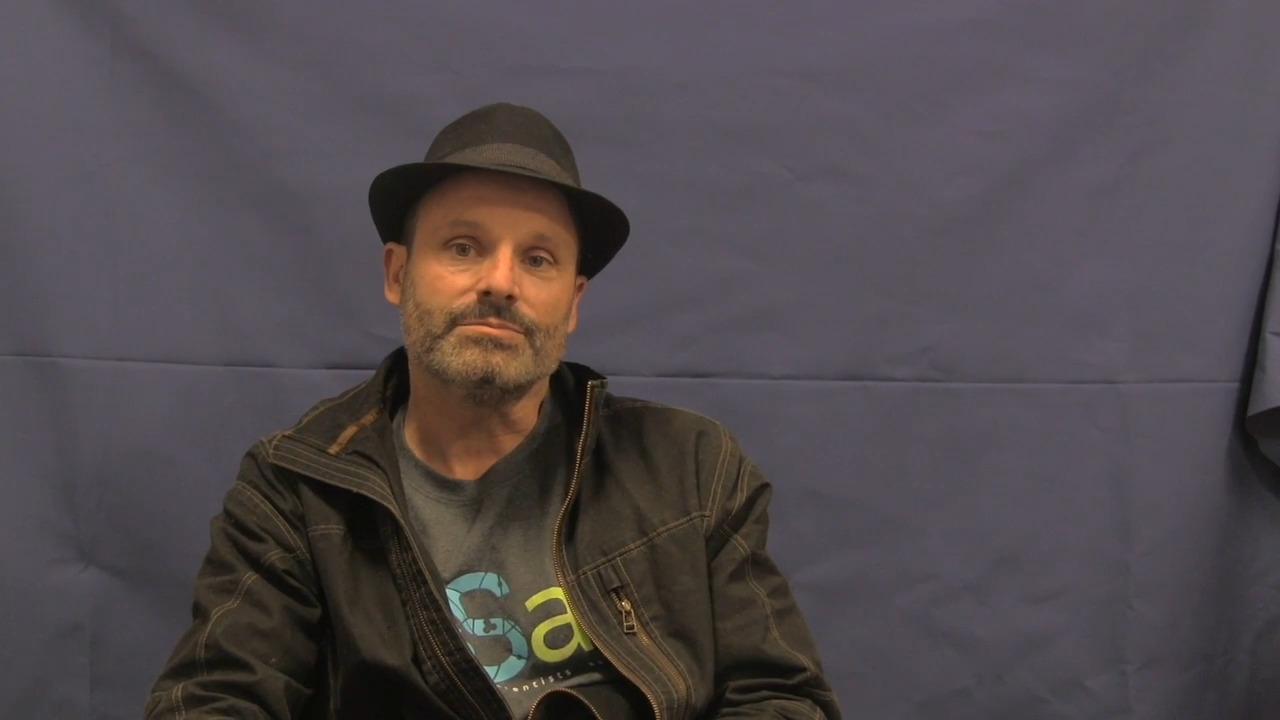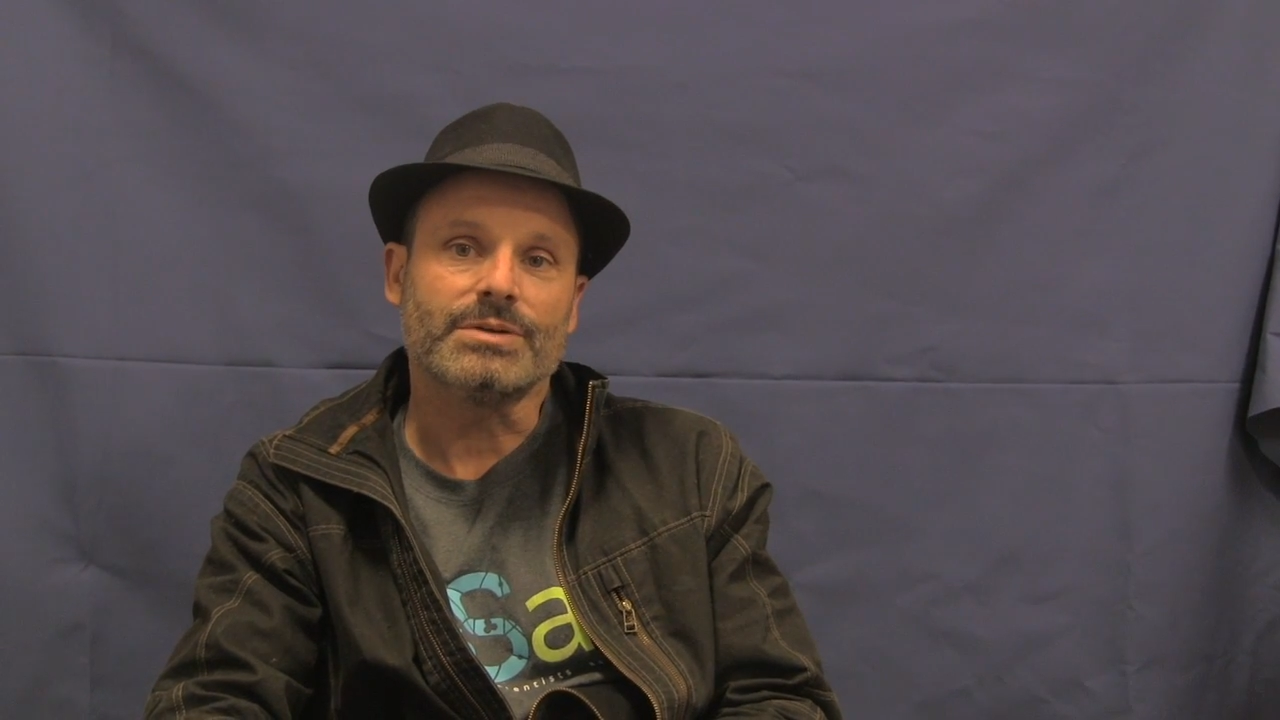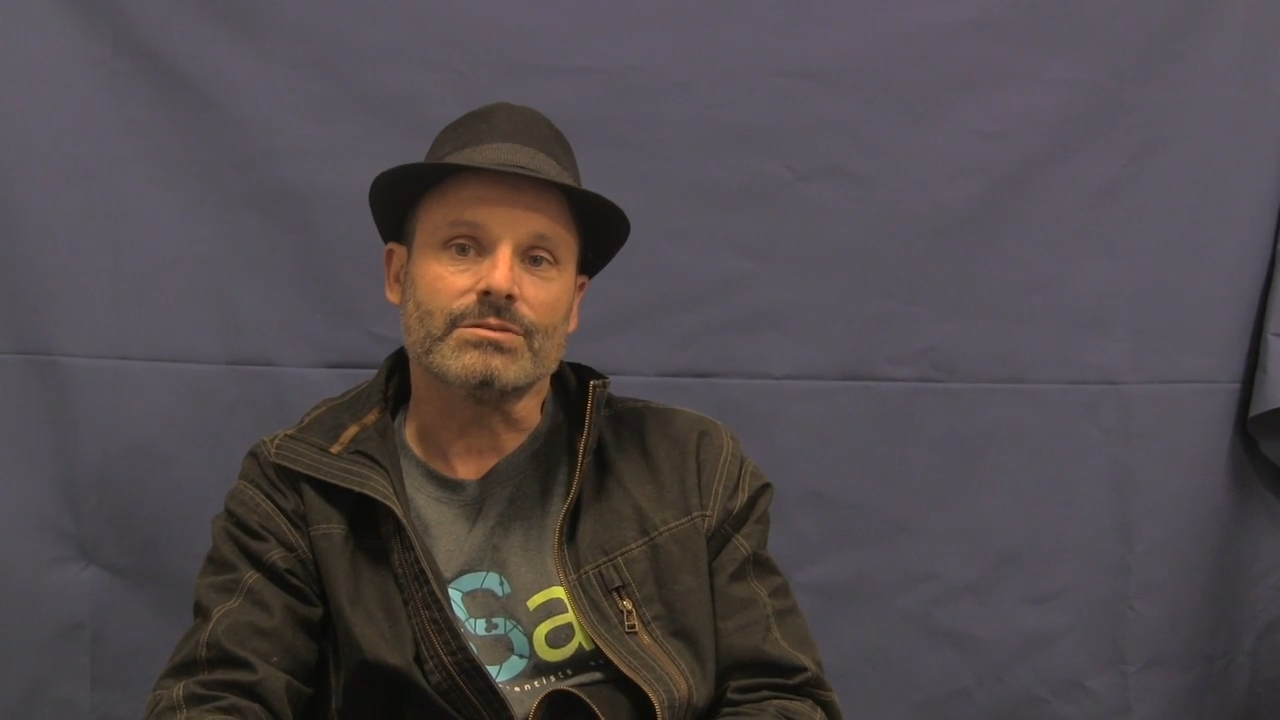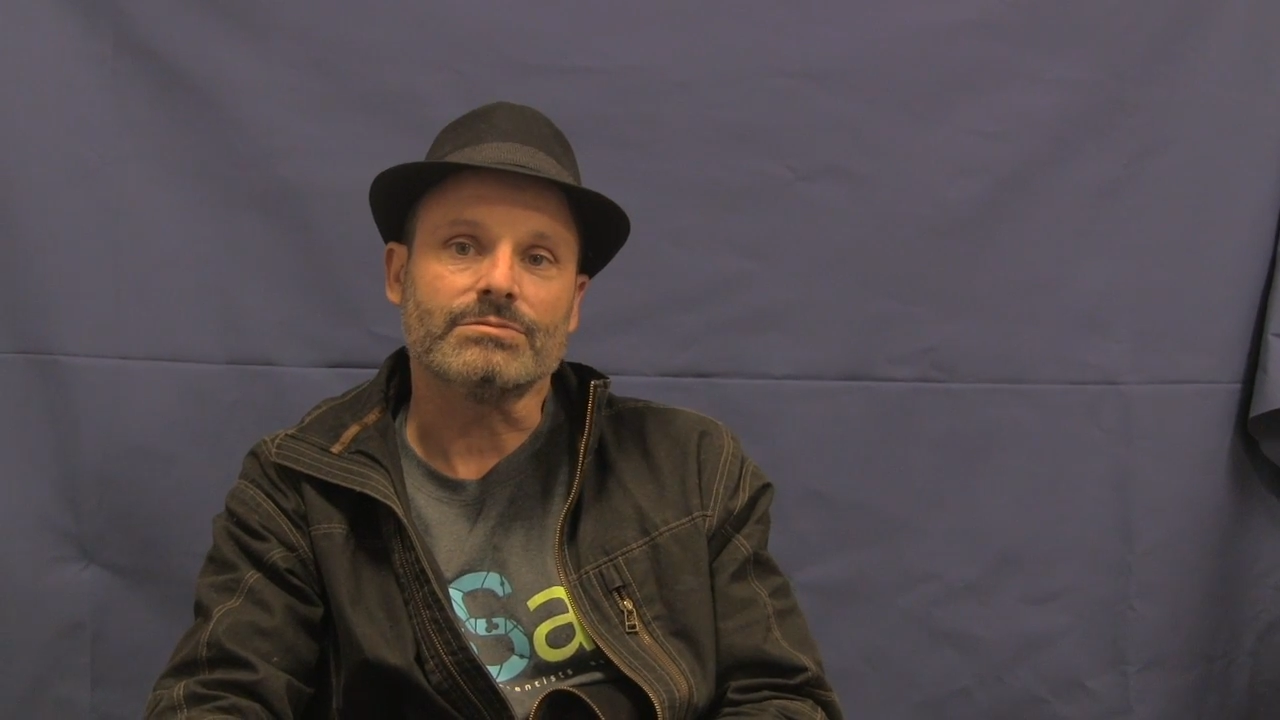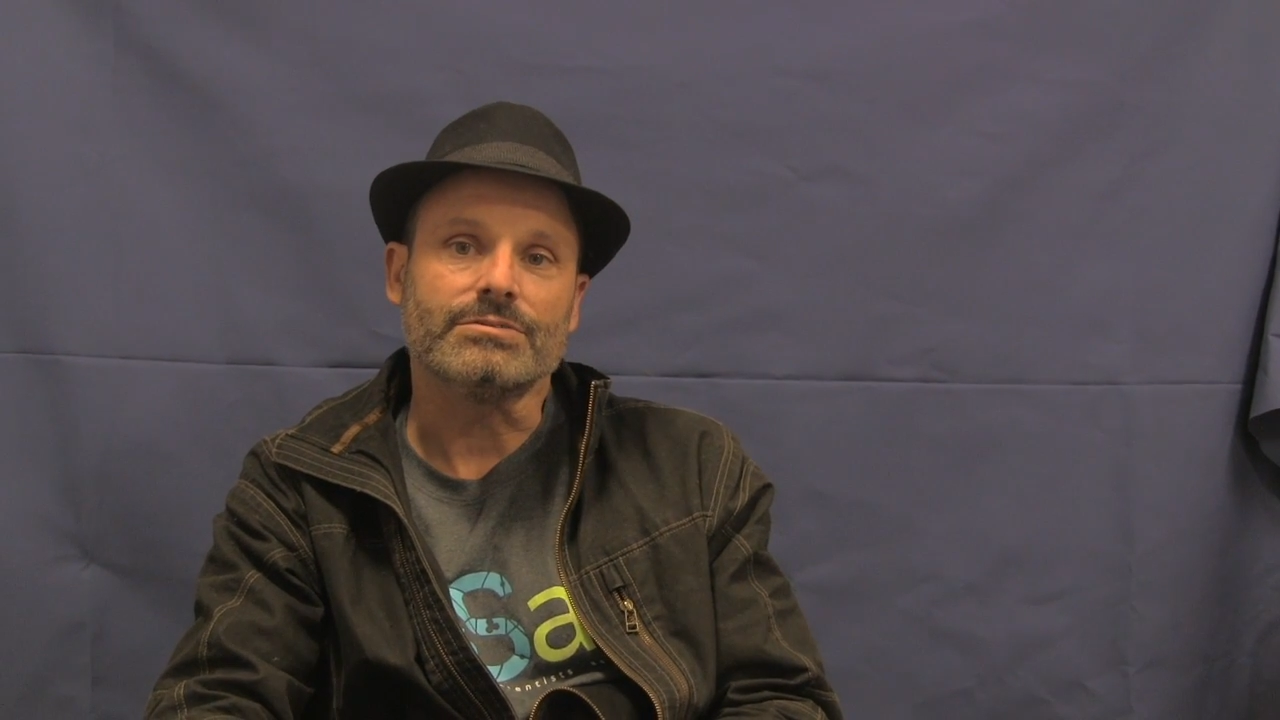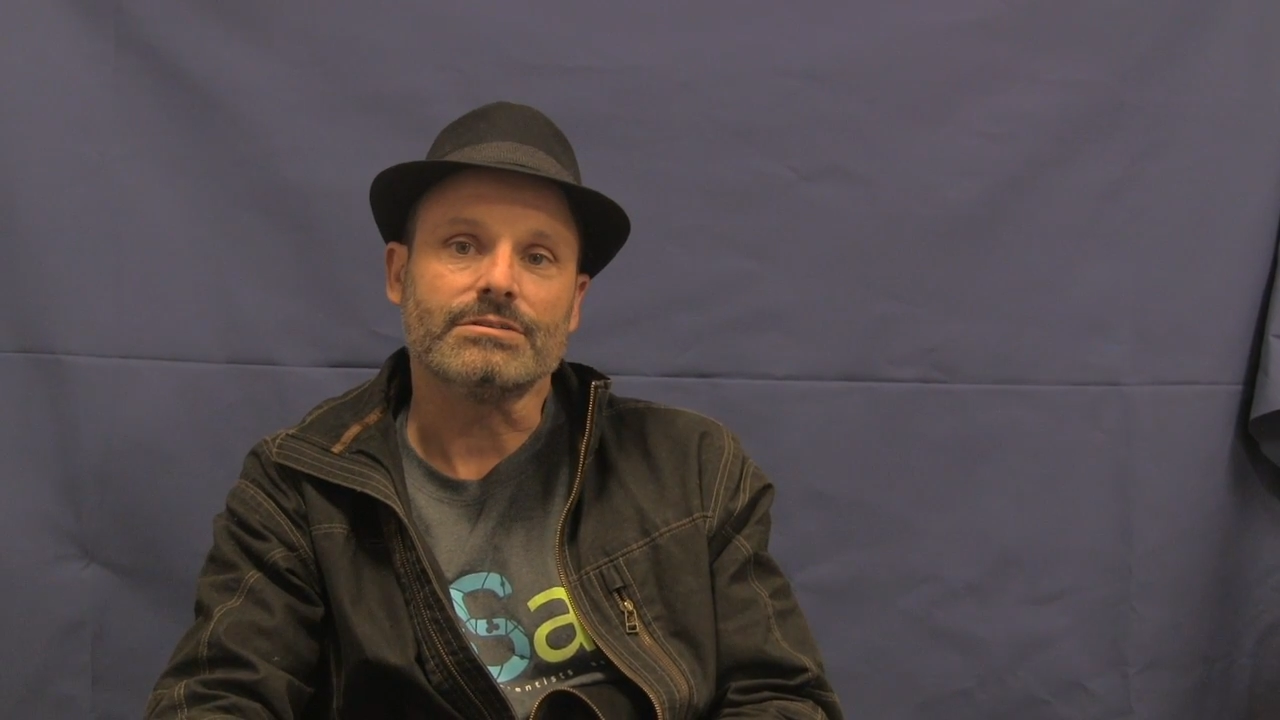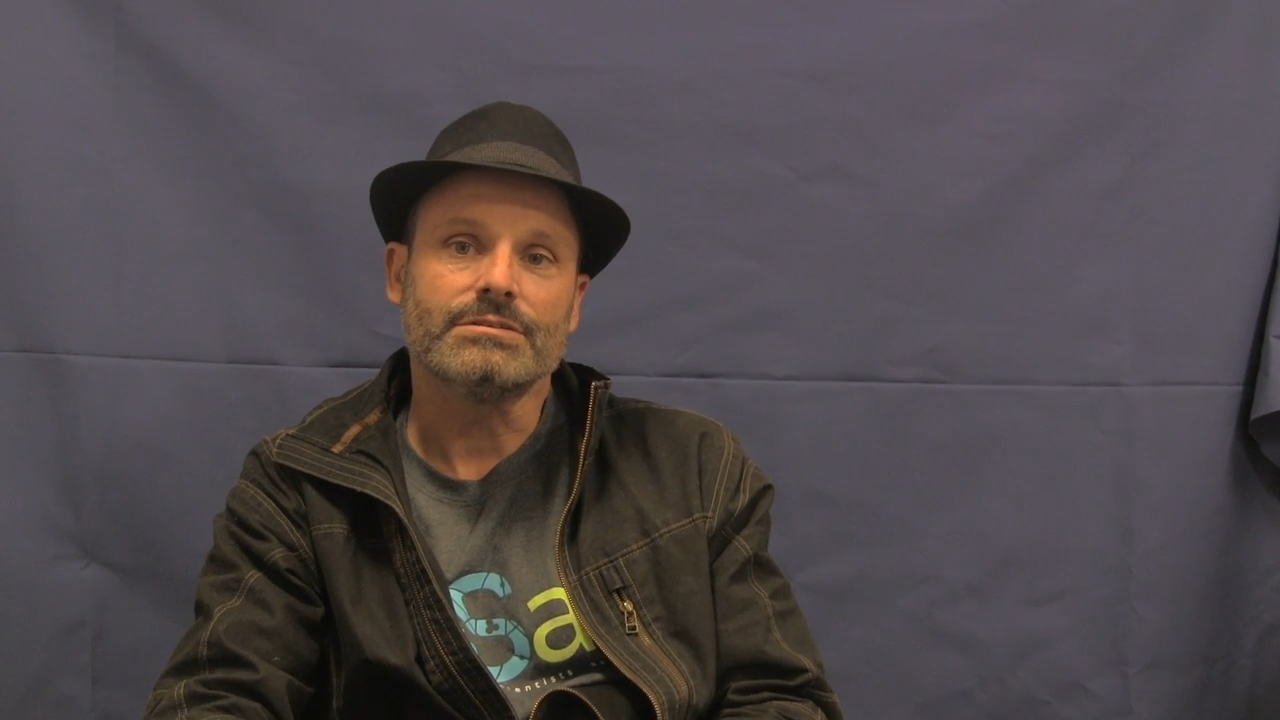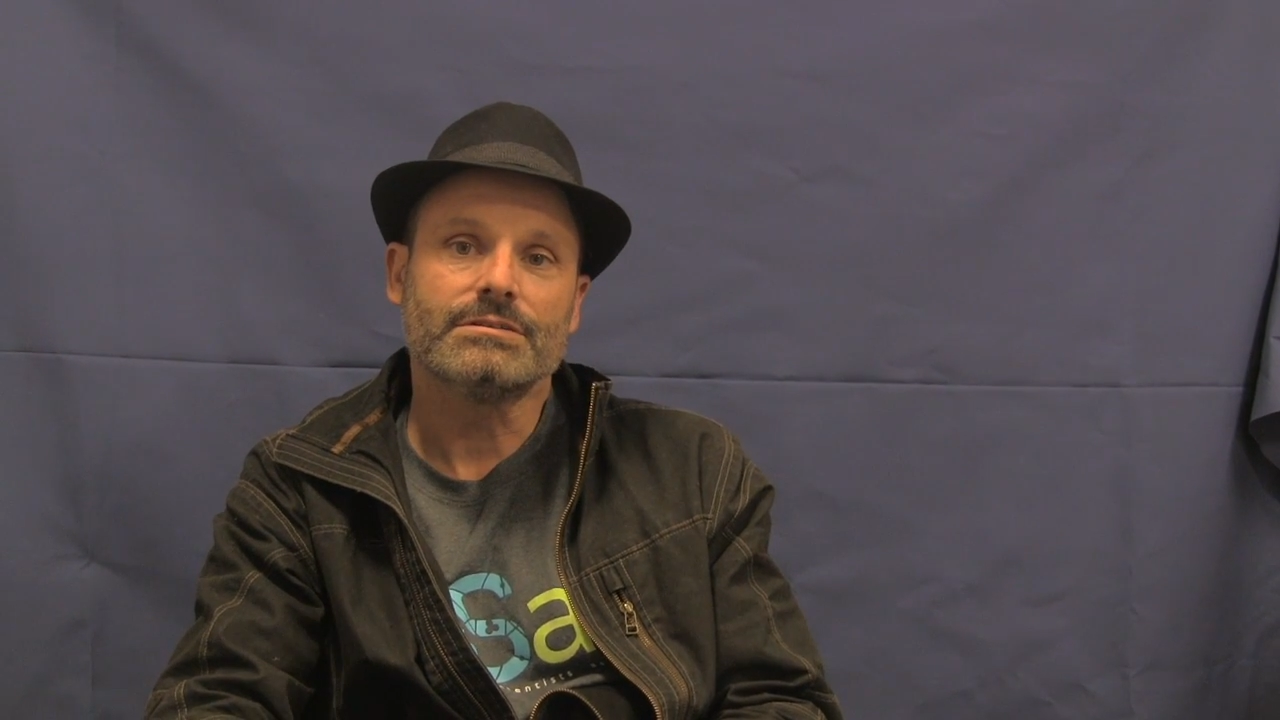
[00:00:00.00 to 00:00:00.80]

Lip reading: powerful.